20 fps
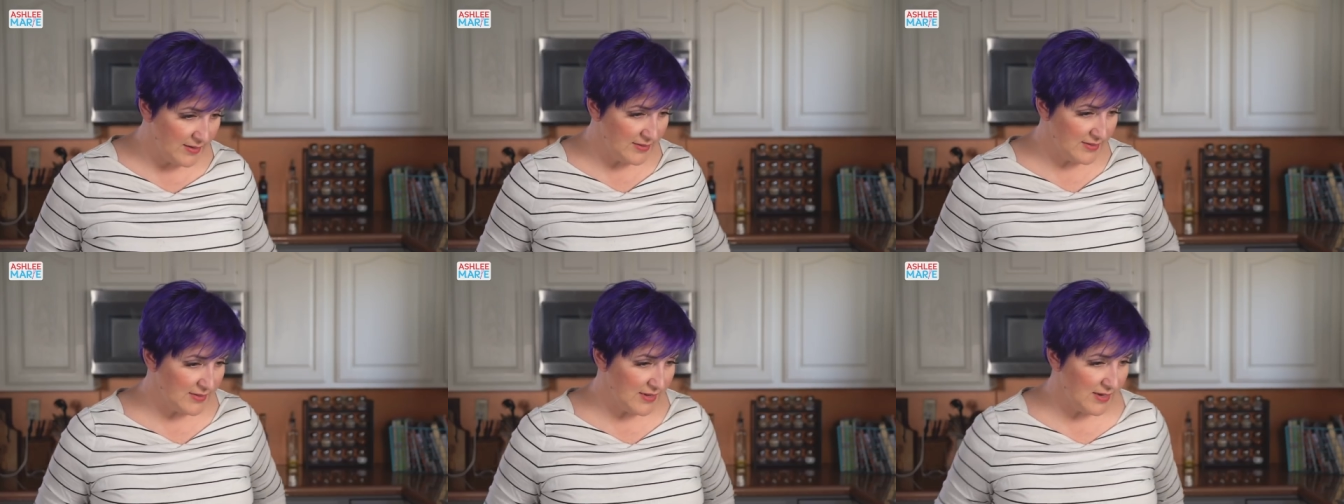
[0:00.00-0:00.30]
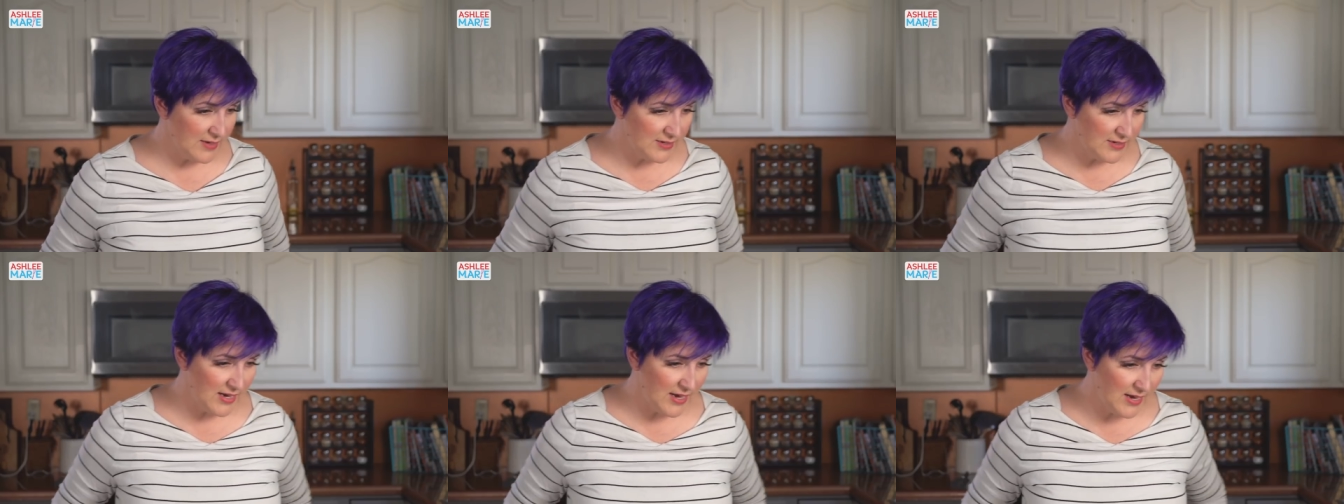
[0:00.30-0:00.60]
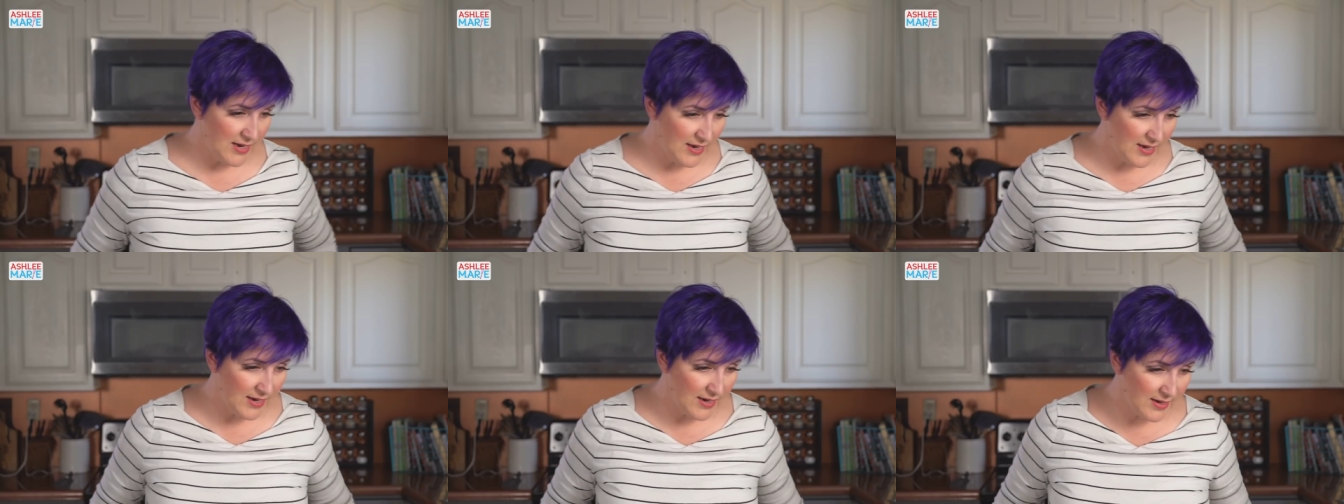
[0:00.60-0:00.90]

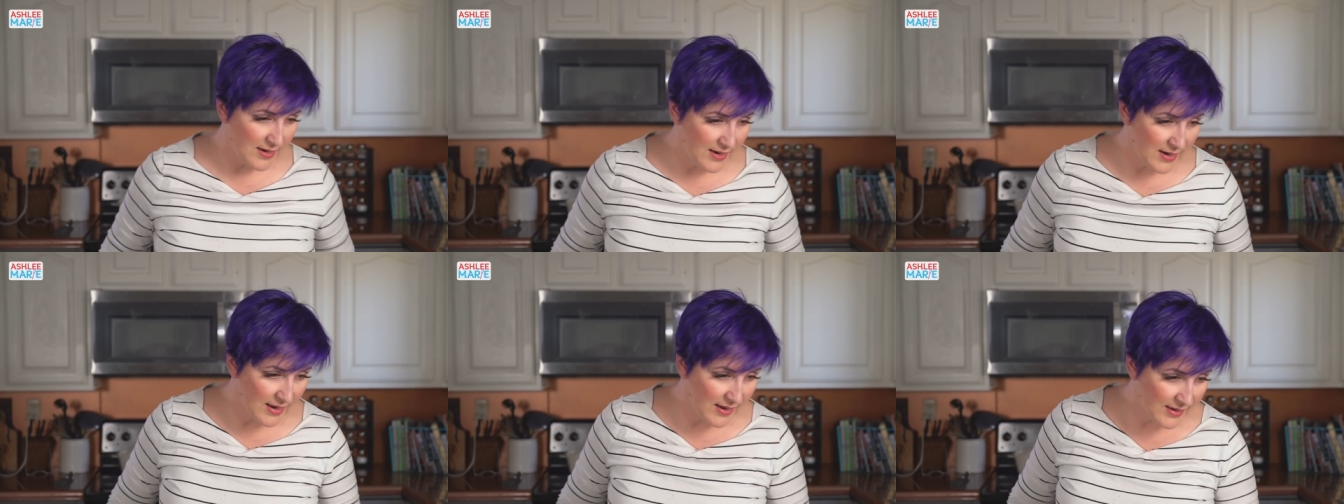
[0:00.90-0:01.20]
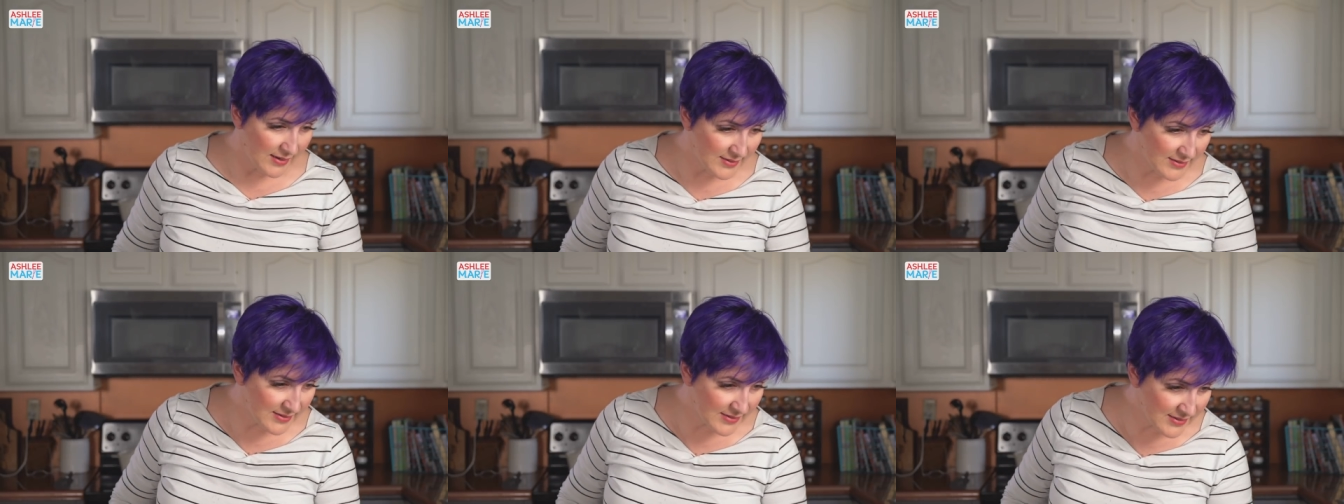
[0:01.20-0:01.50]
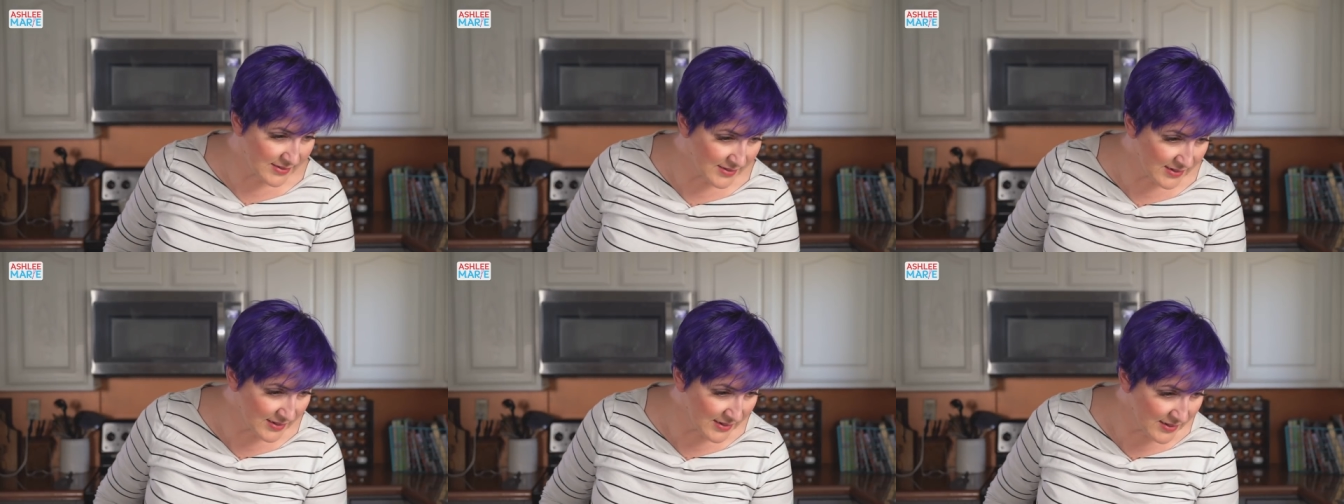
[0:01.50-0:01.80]
Sanjay?
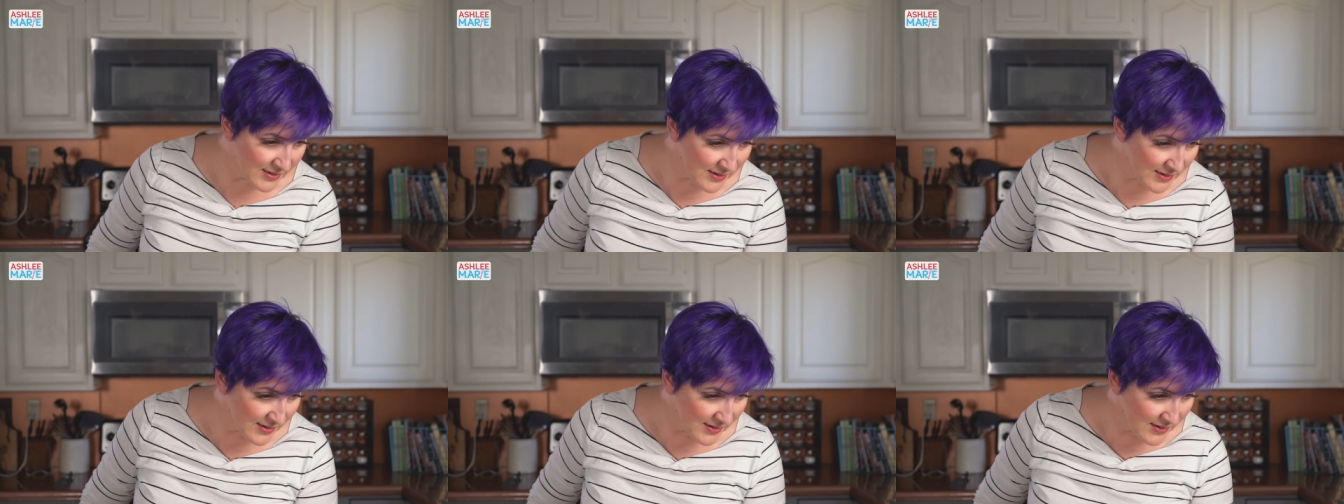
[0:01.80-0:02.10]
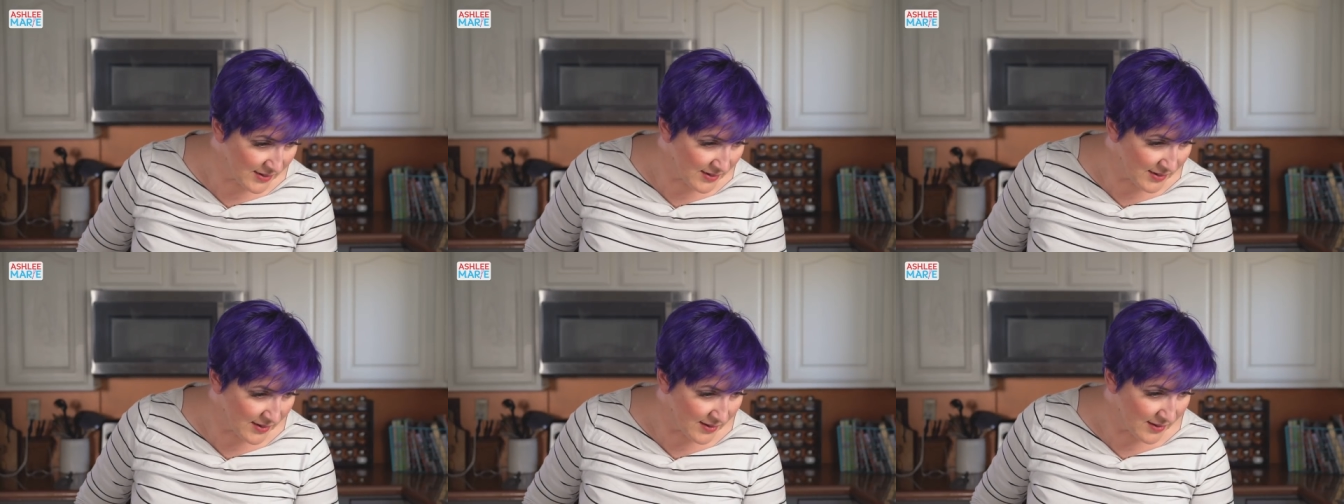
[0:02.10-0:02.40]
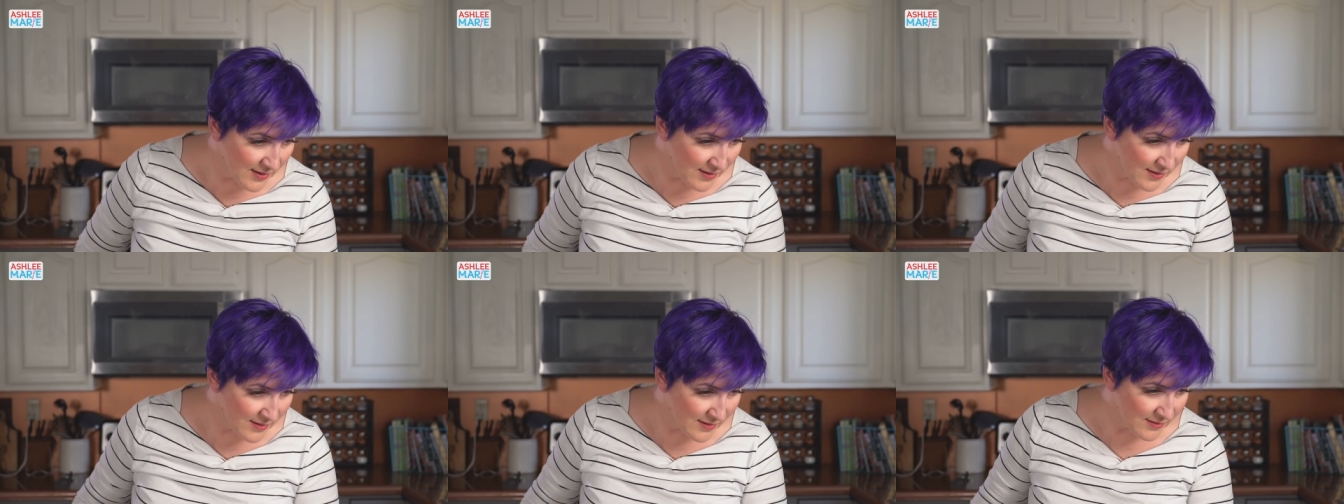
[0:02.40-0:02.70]
Nice.
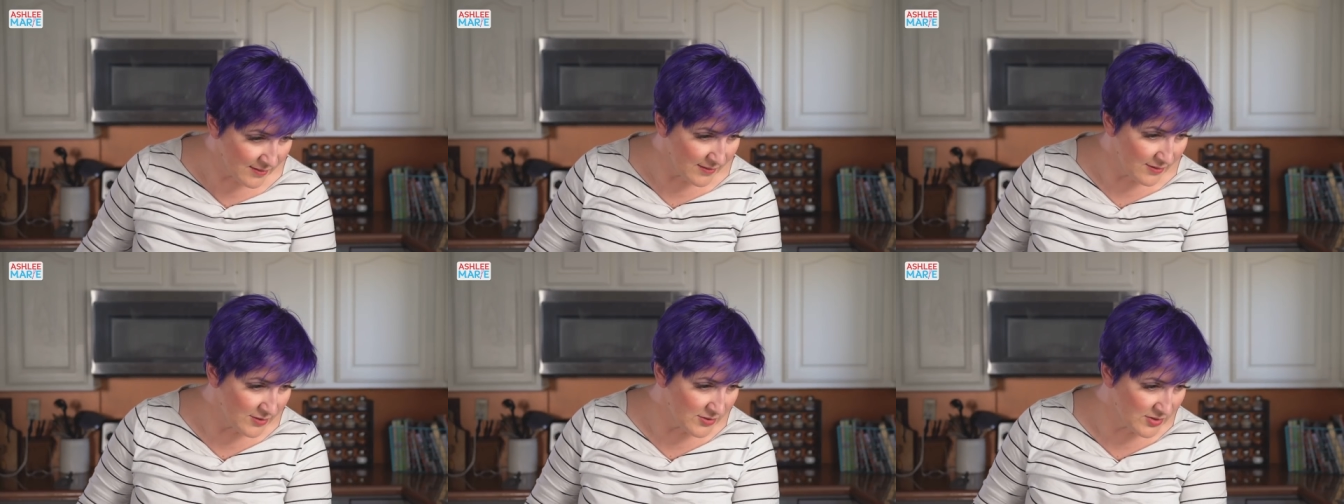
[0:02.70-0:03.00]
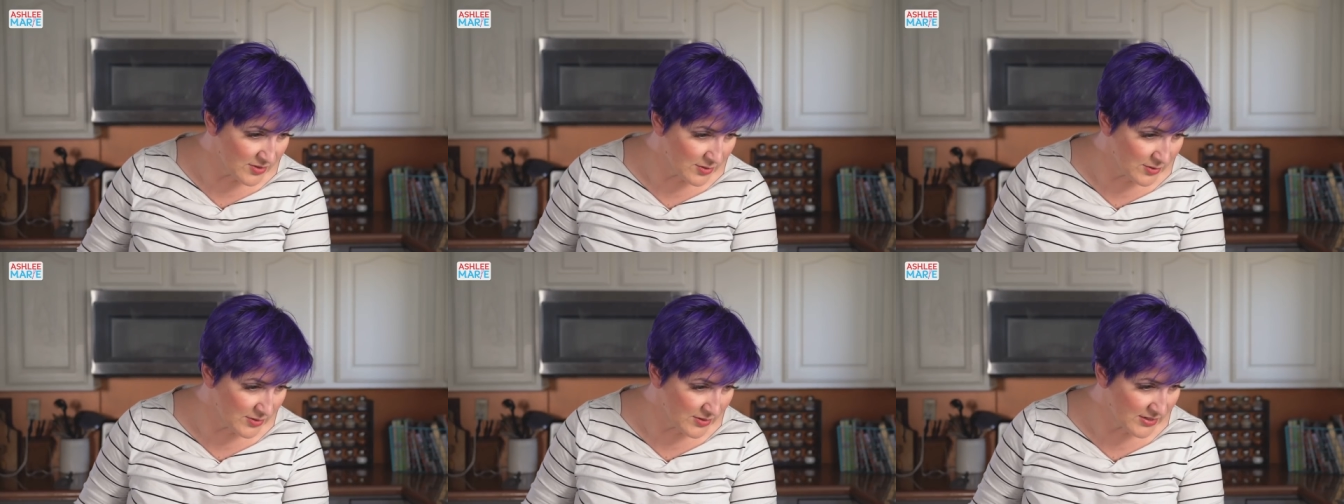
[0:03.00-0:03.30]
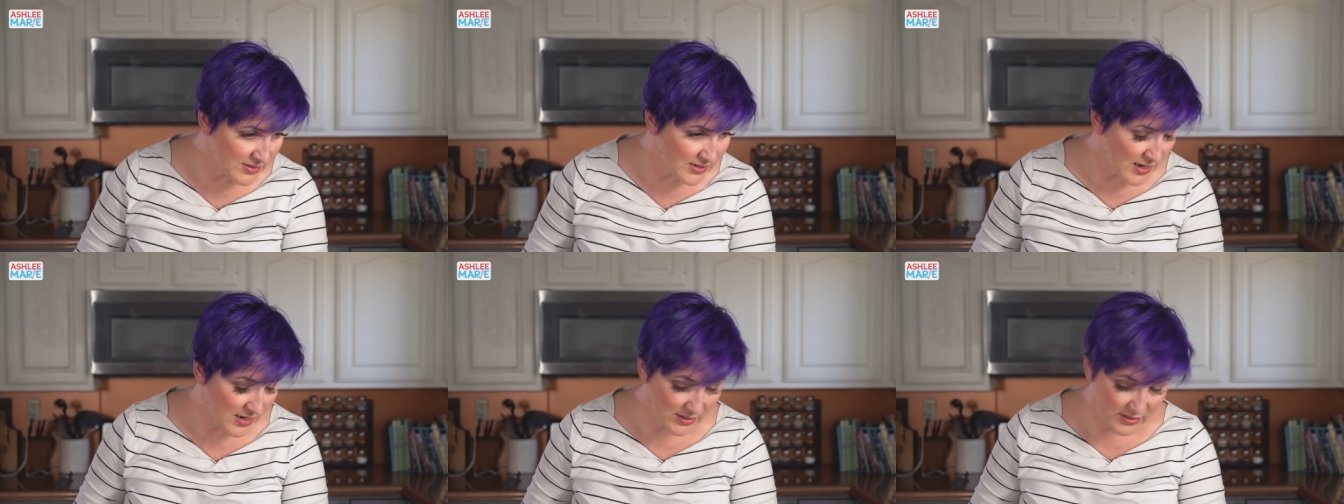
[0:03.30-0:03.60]
You use the whole
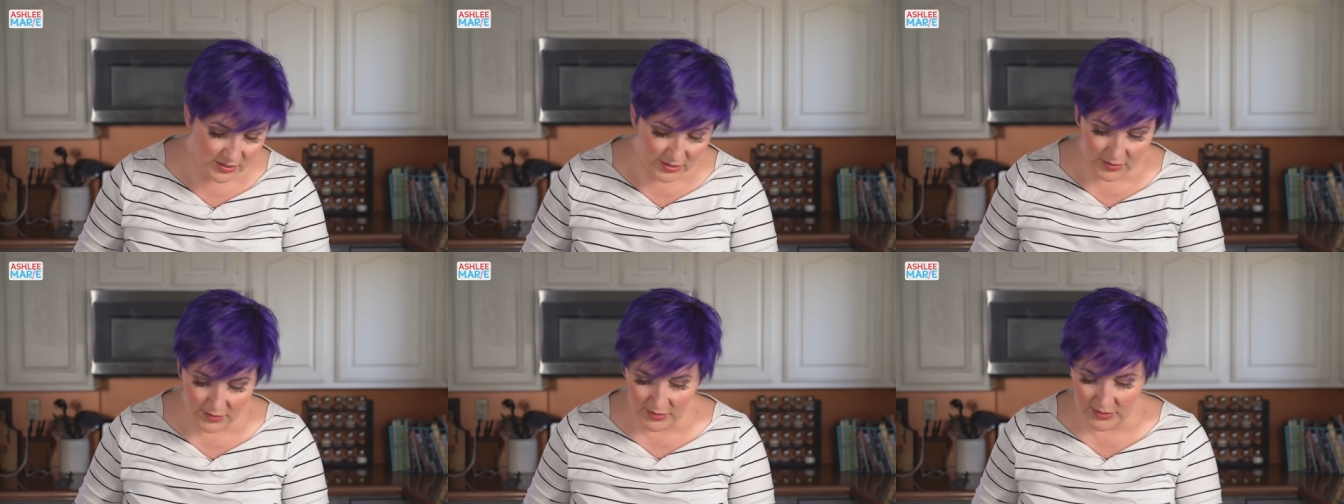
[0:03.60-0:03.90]
stalk too,